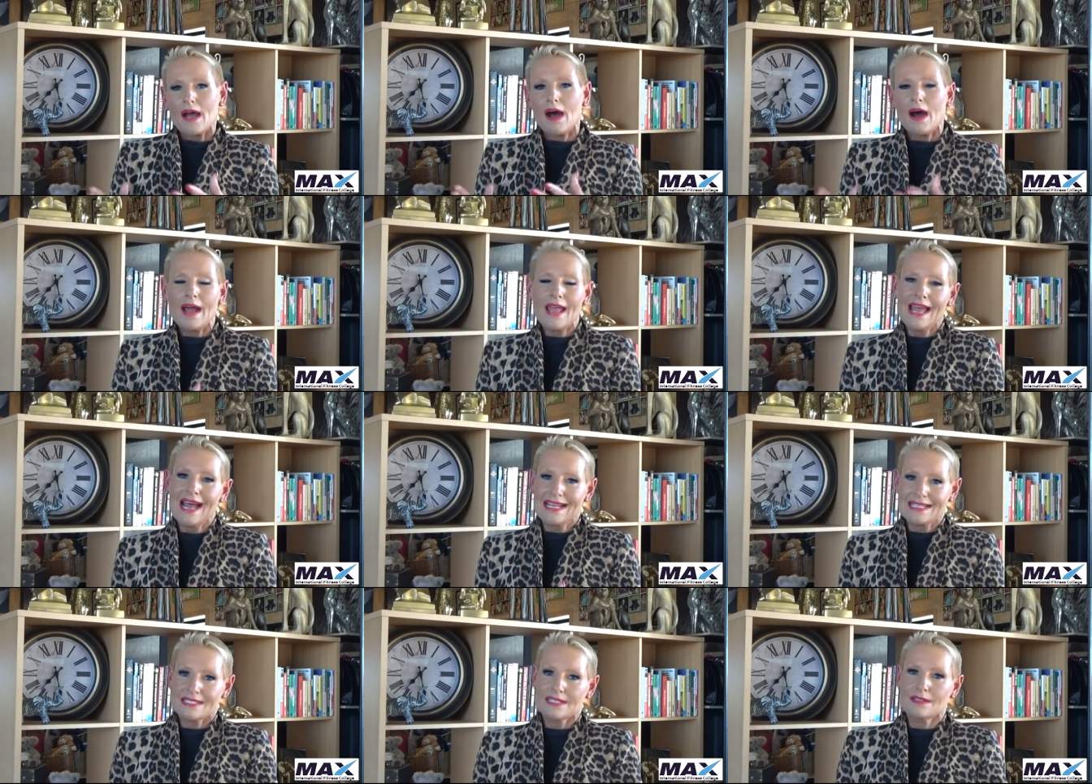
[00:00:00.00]
I
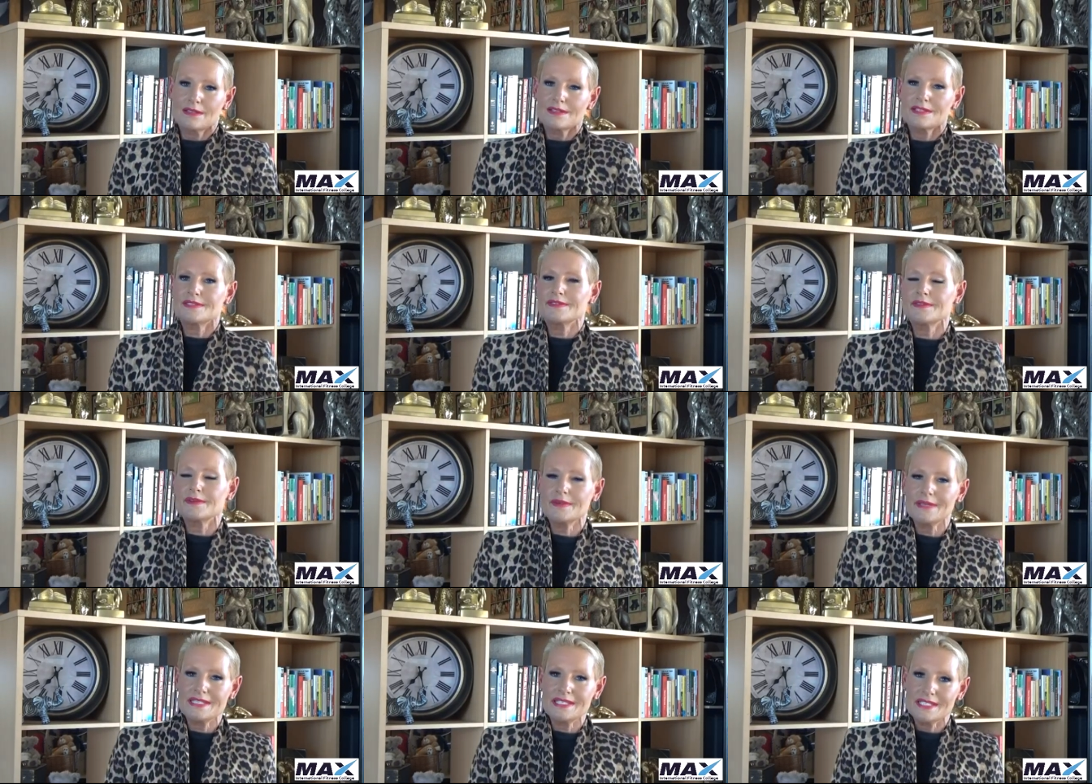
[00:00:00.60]
ask lots
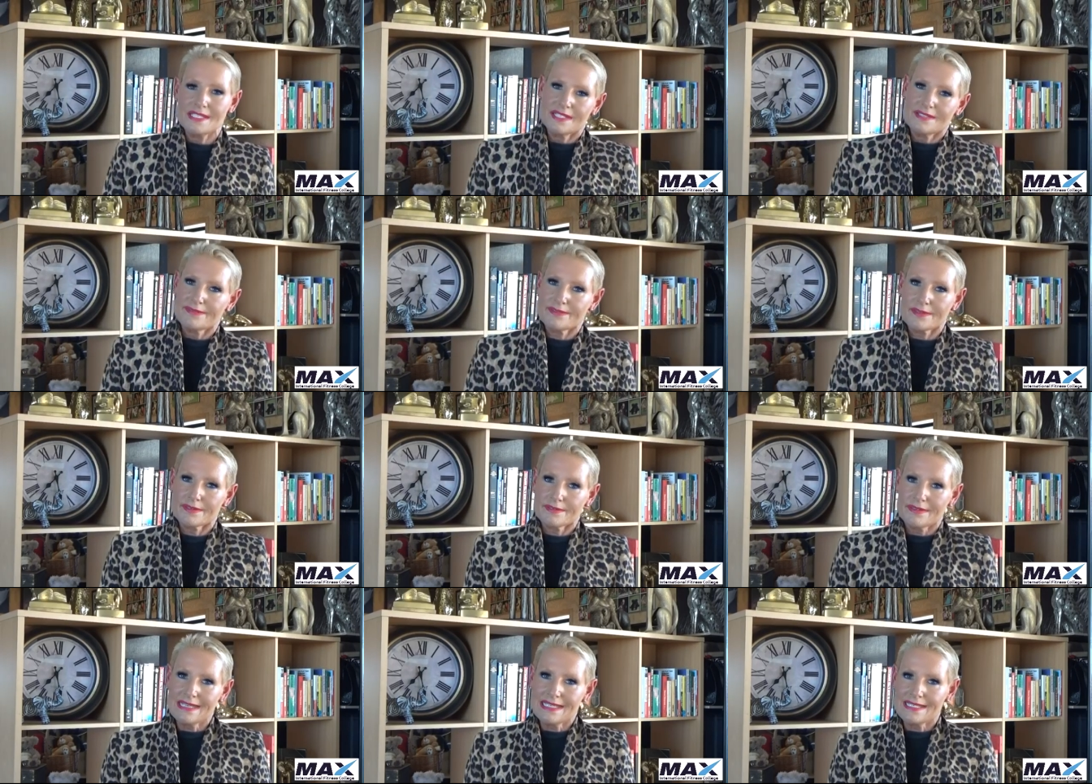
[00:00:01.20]
of questions
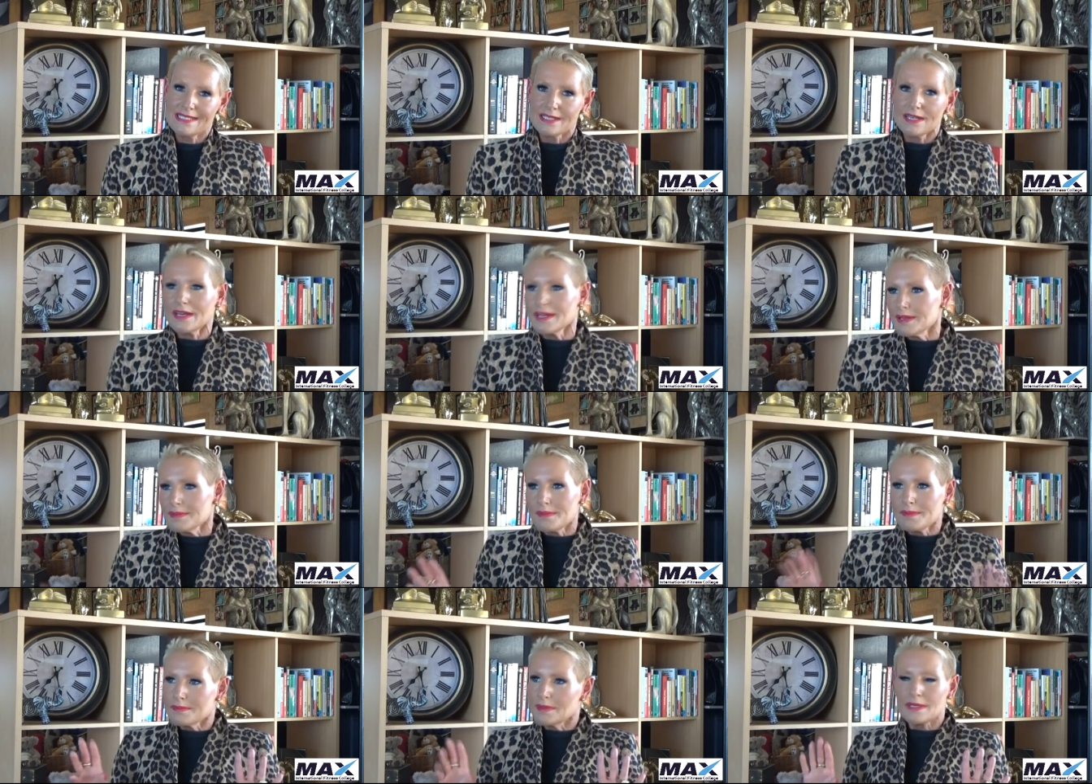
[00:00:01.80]
for a reason.
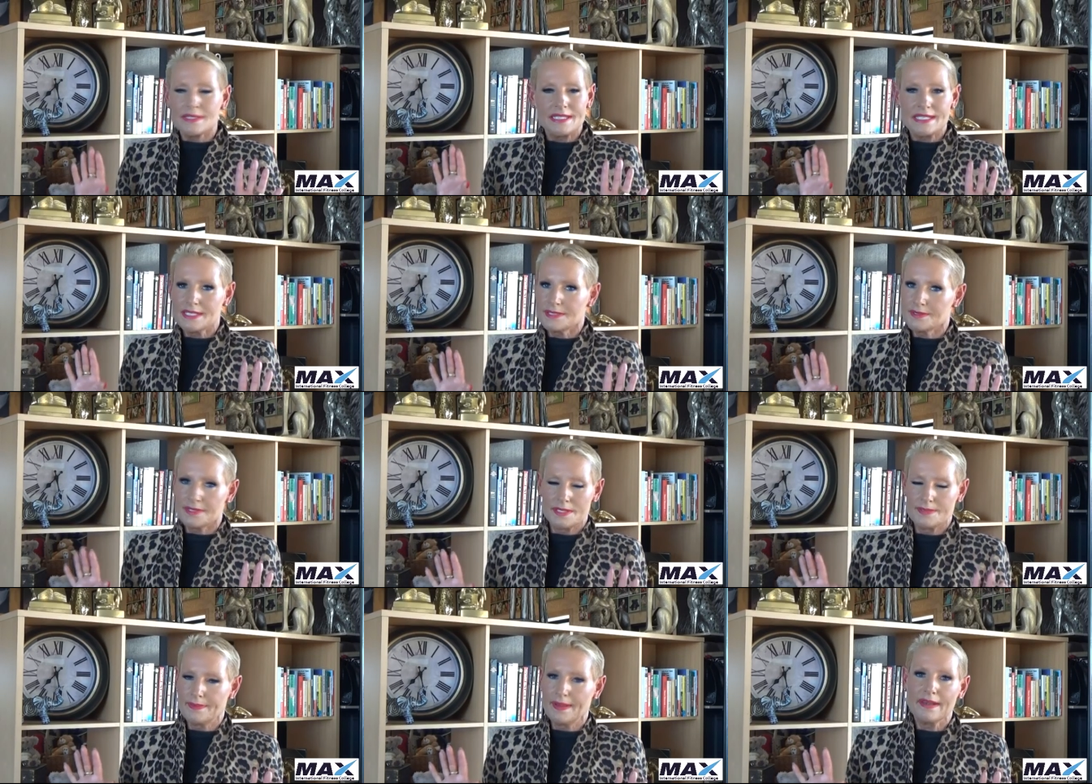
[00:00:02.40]
I am not
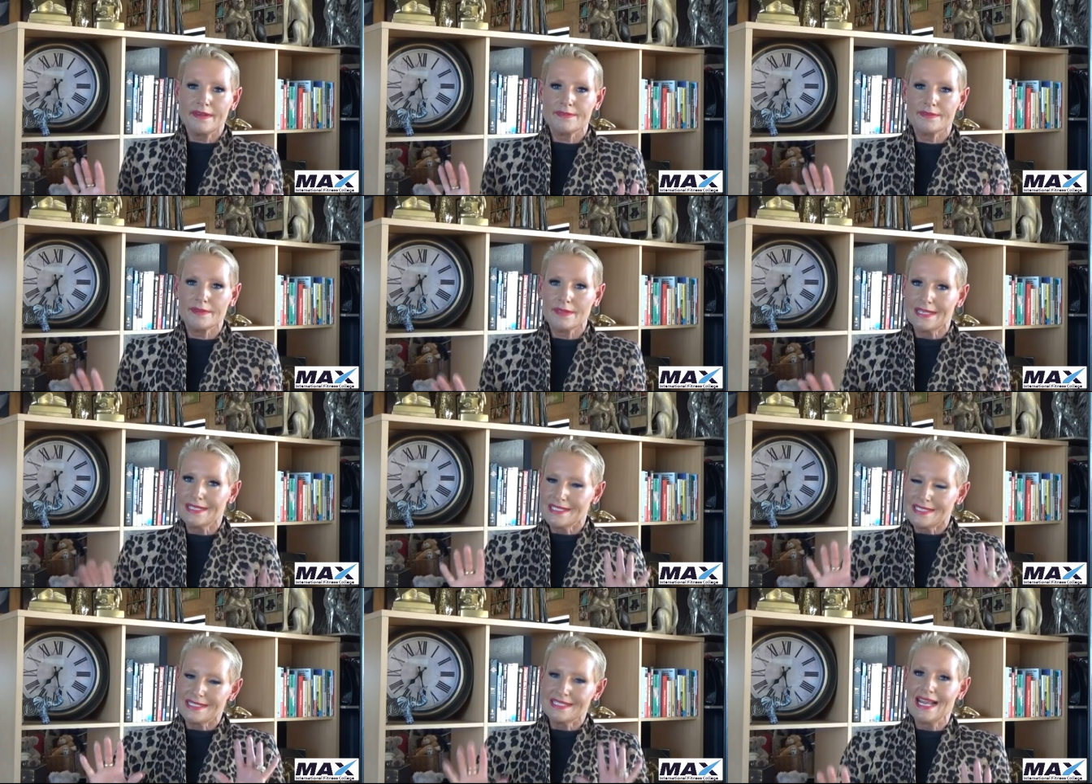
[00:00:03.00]
disrespectful,
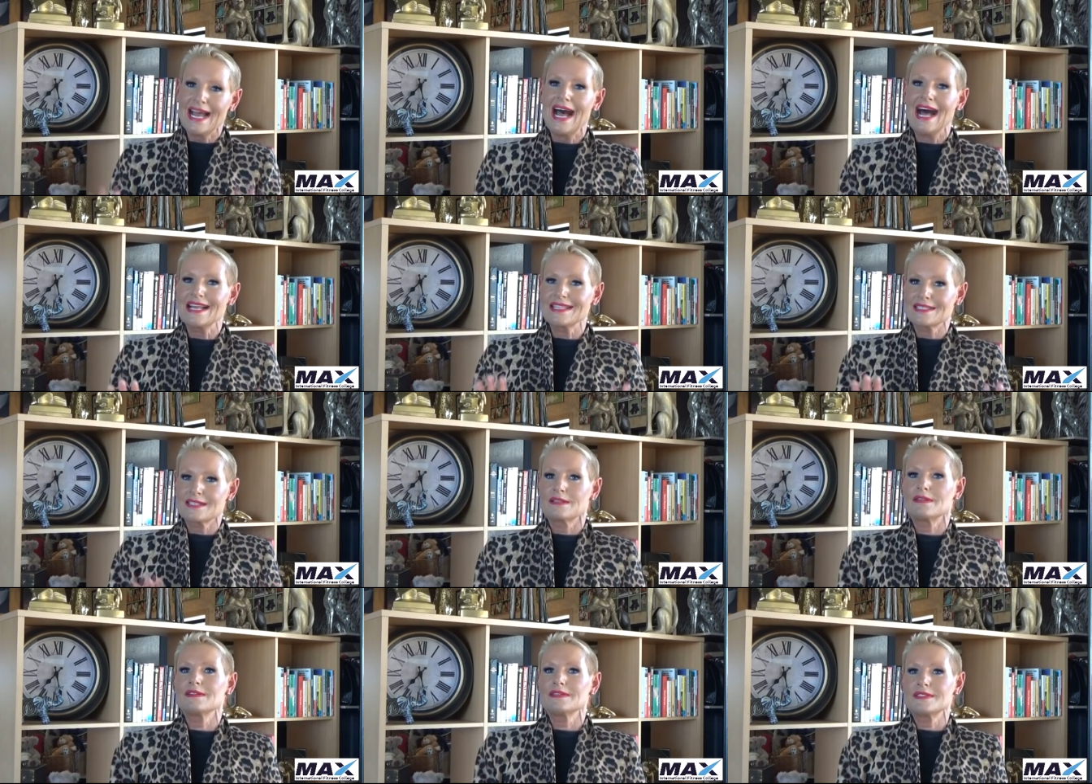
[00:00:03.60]
I just
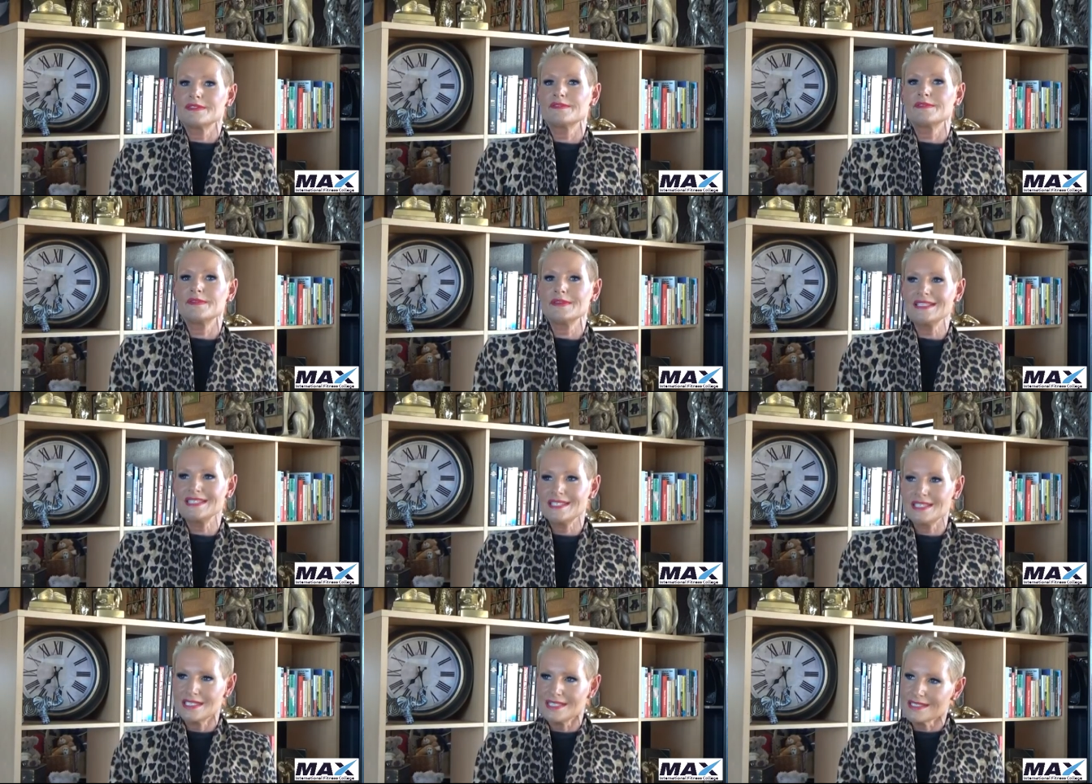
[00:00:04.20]
ask lots of
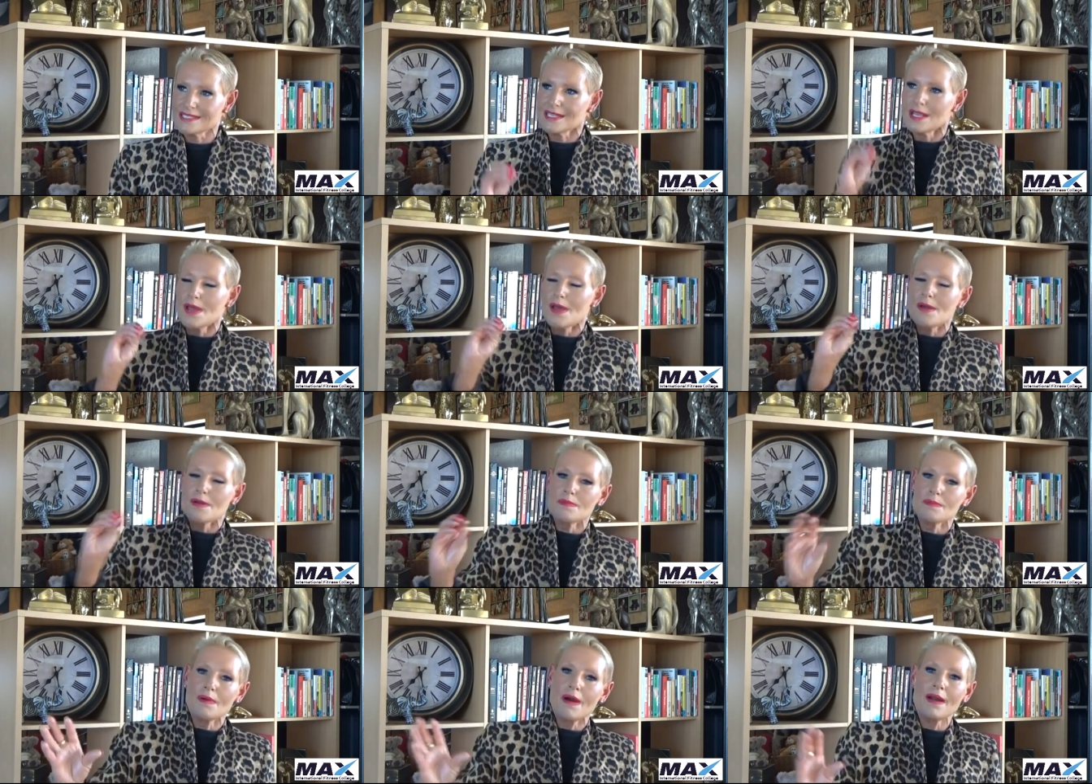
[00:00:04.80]
questions.
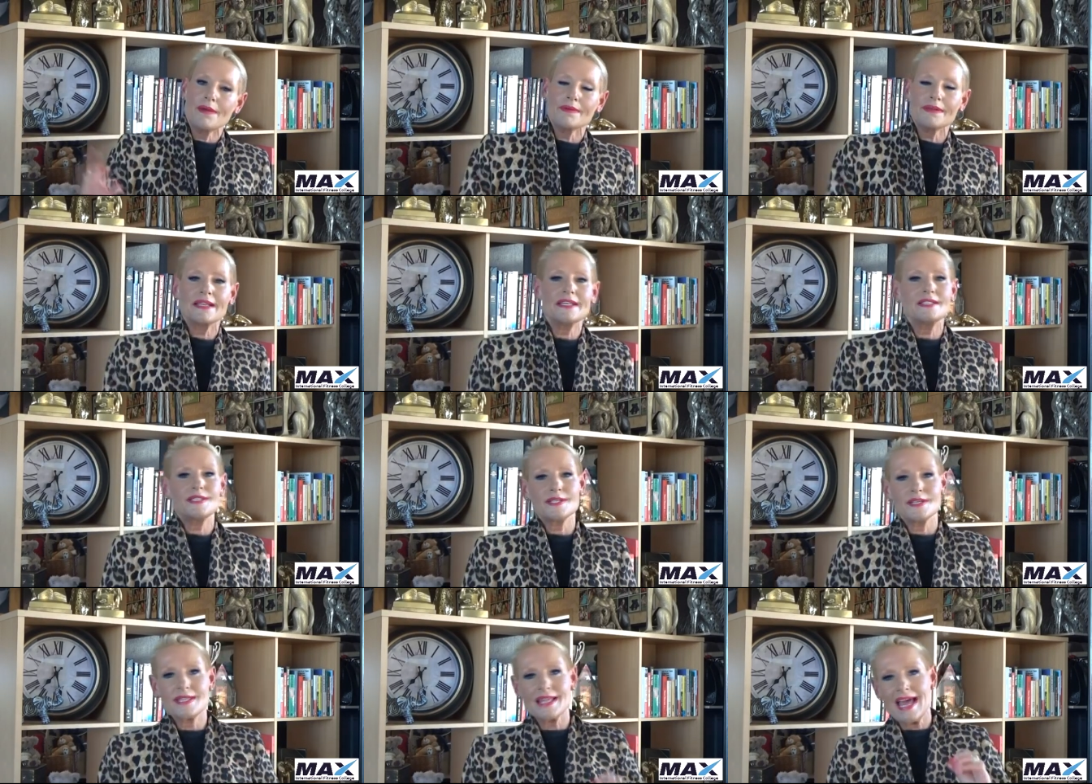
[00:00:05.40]
Why would I
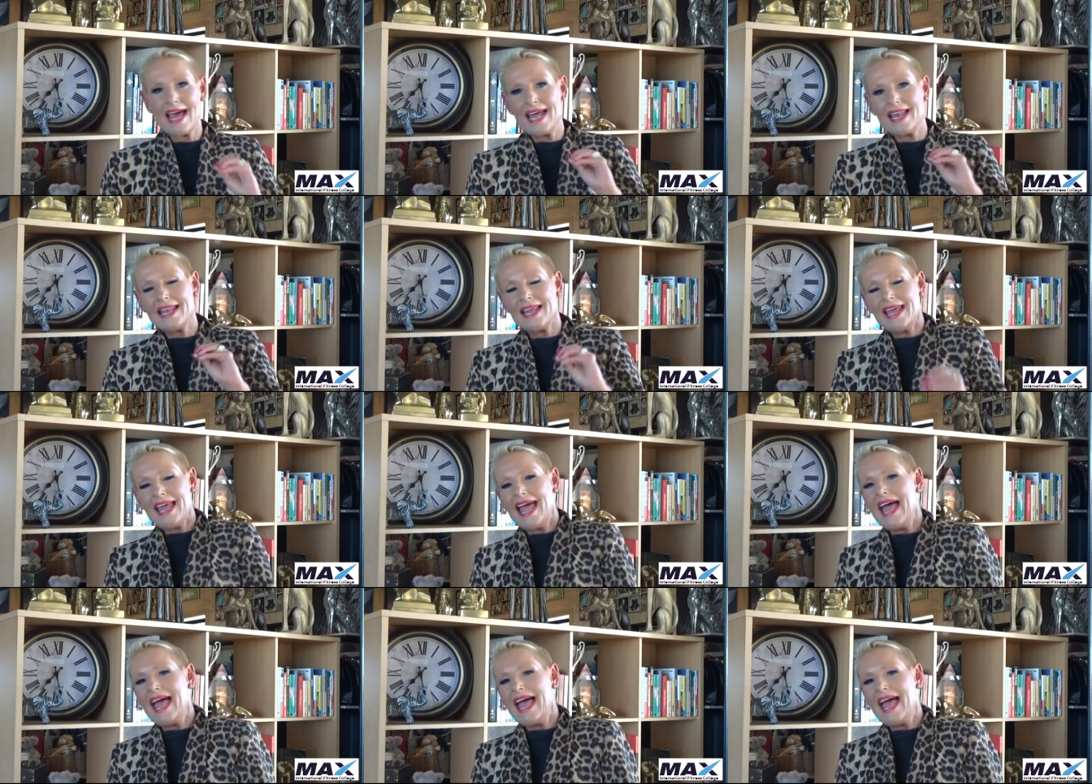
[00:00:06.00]
do that?